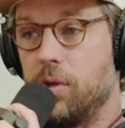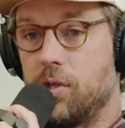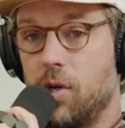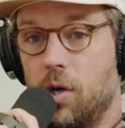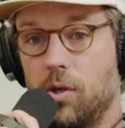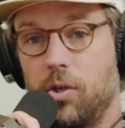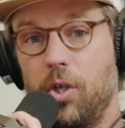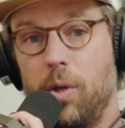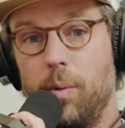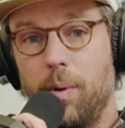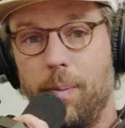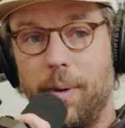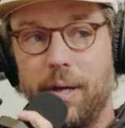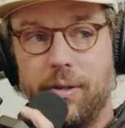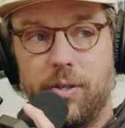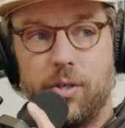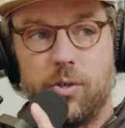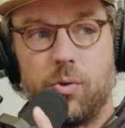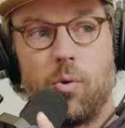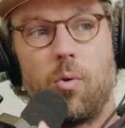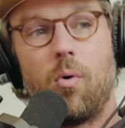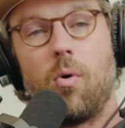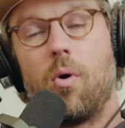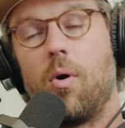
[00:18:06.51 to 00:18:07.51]
We talked a little bit about
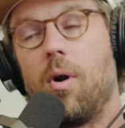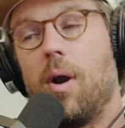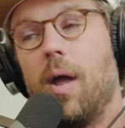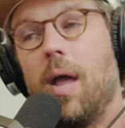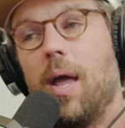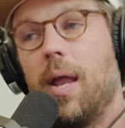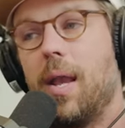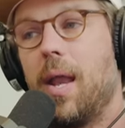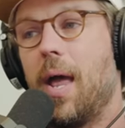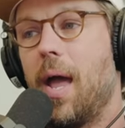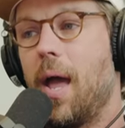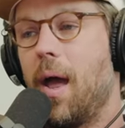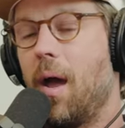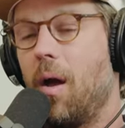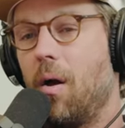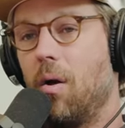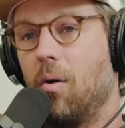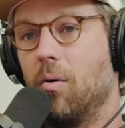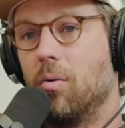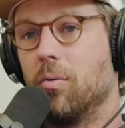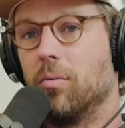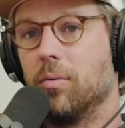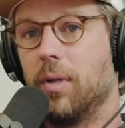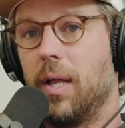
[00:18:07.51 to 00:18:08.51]
the tour and
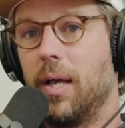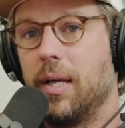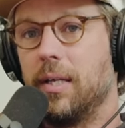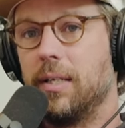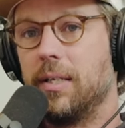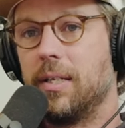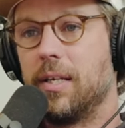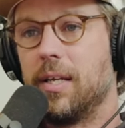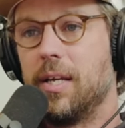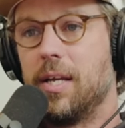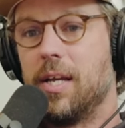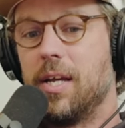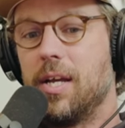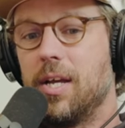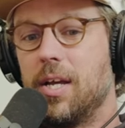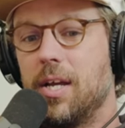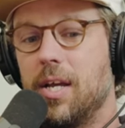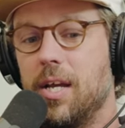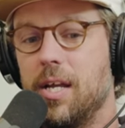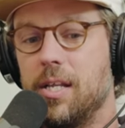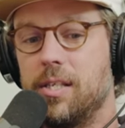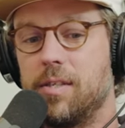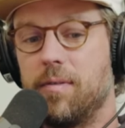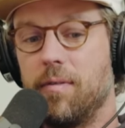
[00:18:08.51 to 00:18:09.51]
how like
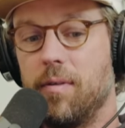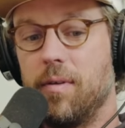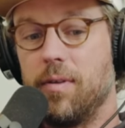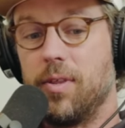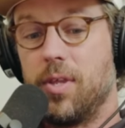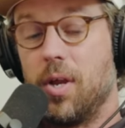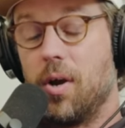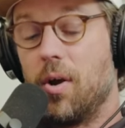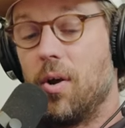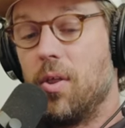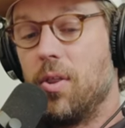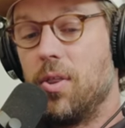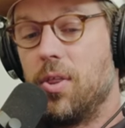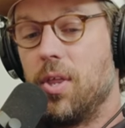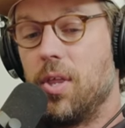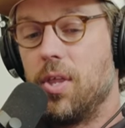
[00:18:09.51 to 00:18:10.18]
it's there.